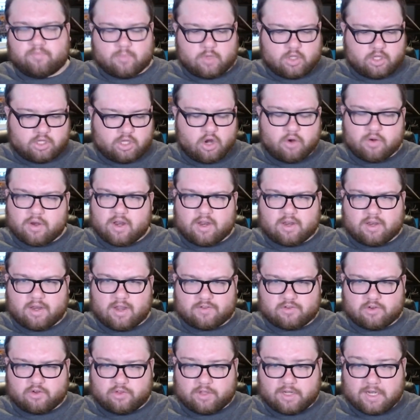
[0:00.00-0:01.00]
You don't
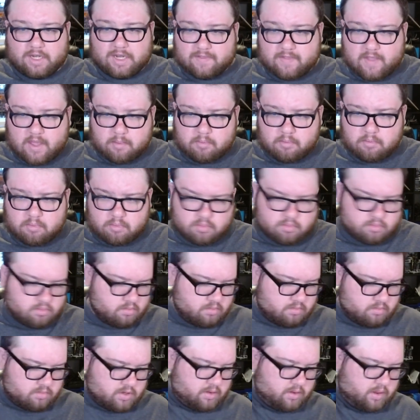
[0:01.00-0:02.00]
necessarily need them
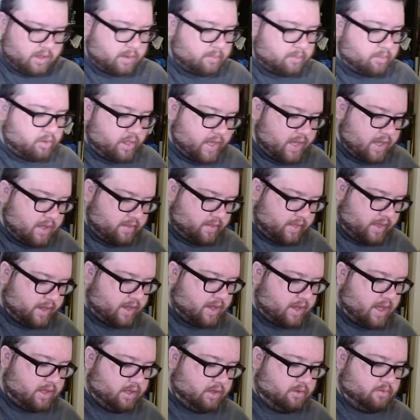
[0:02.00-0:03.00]
to like play. Like
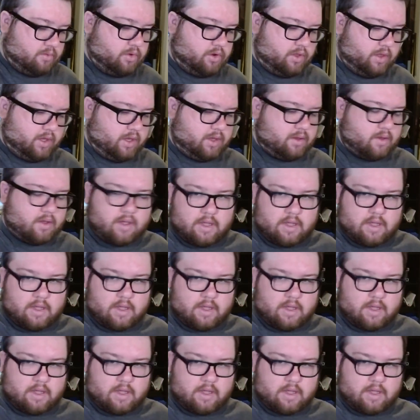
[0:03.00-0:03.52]
you really